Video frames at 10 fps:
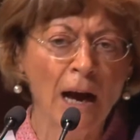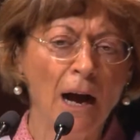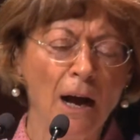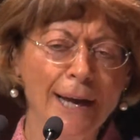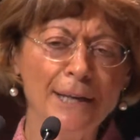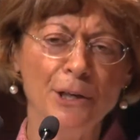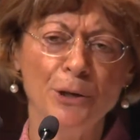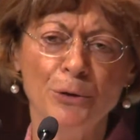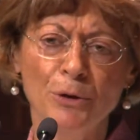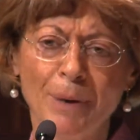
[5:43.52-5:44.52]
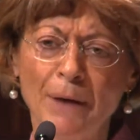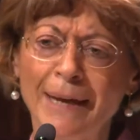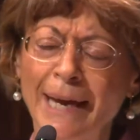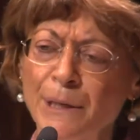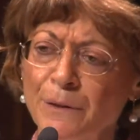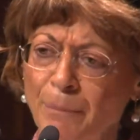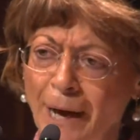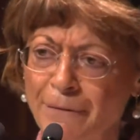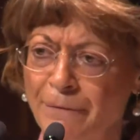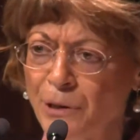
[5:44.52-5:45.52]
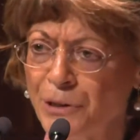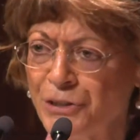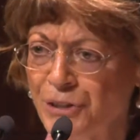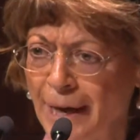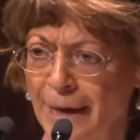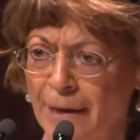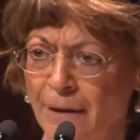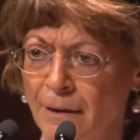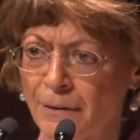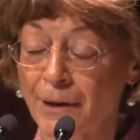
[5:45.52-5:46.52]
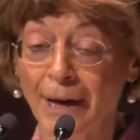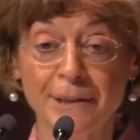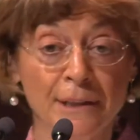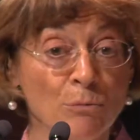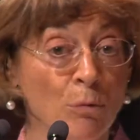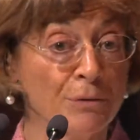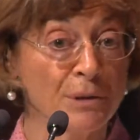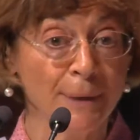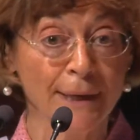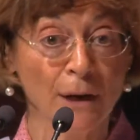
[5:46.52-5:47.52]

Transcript: I knew by the end of my first day that I didn't want to be a